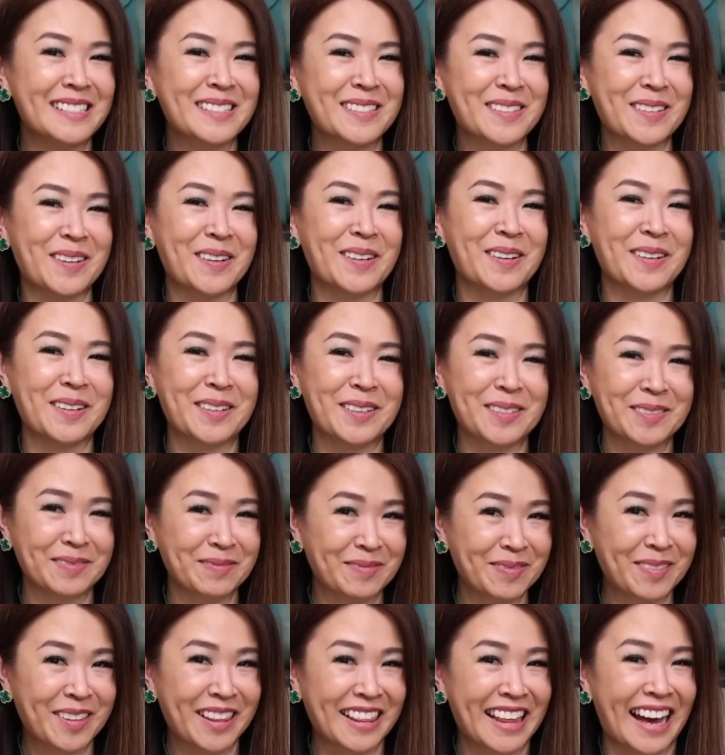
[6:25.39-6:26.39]
So
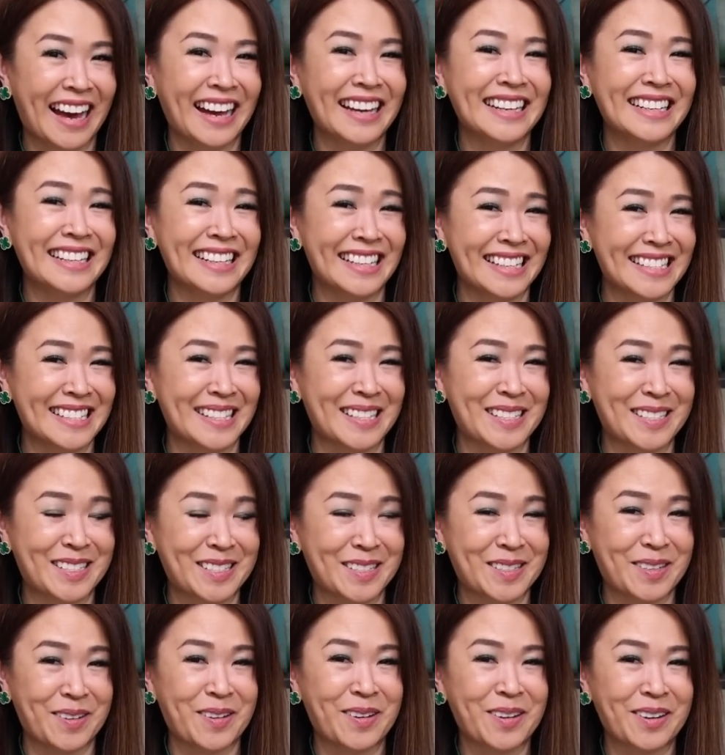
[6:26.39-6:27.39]
that is the
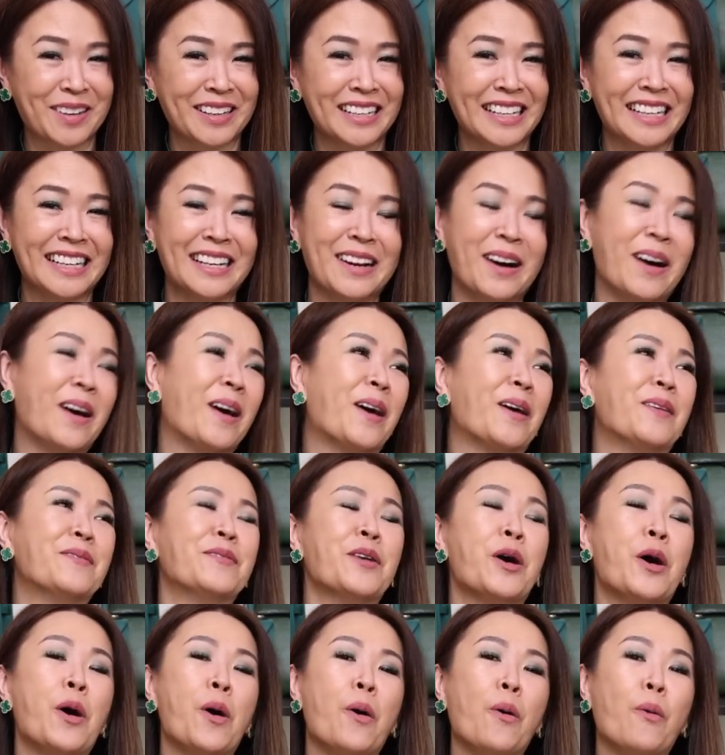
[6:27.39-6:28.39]
story of
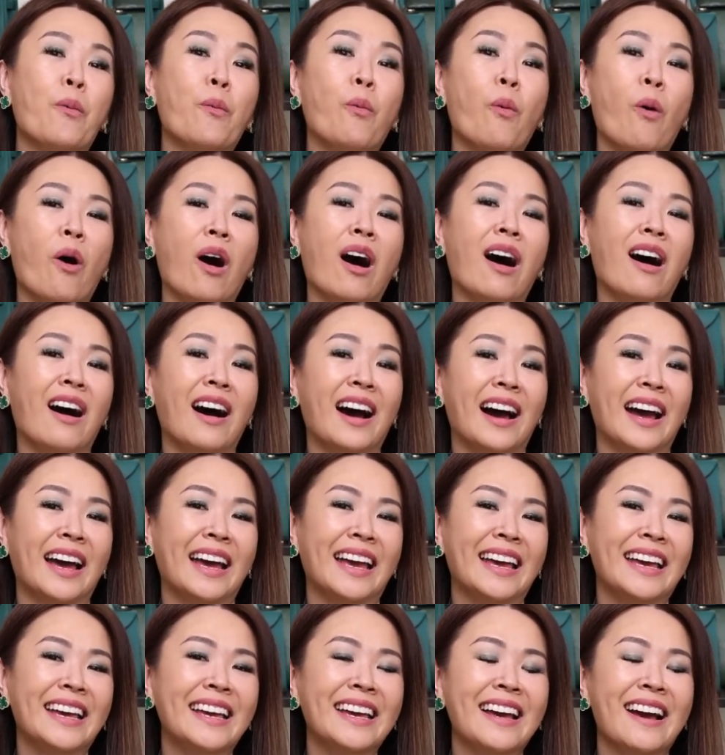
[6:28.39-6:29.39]

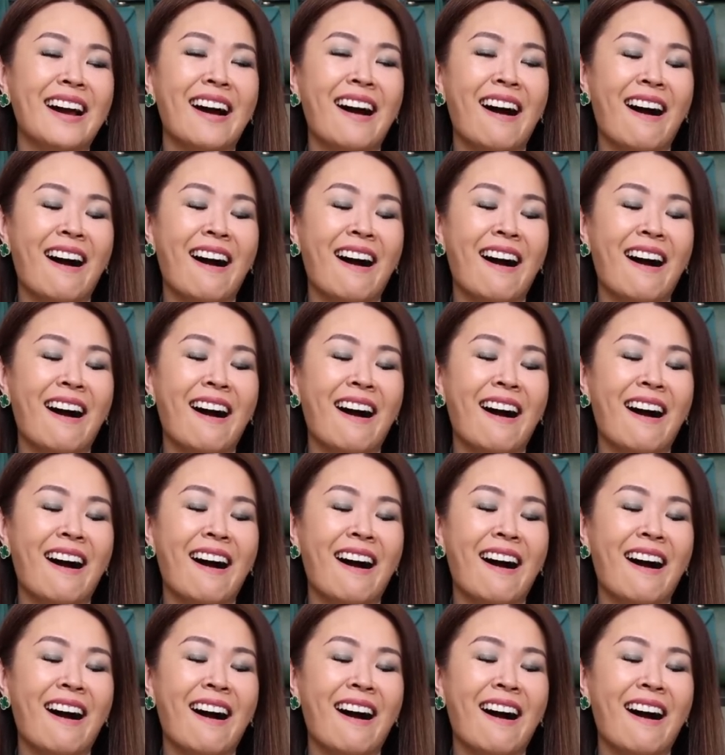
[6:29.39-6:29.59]
why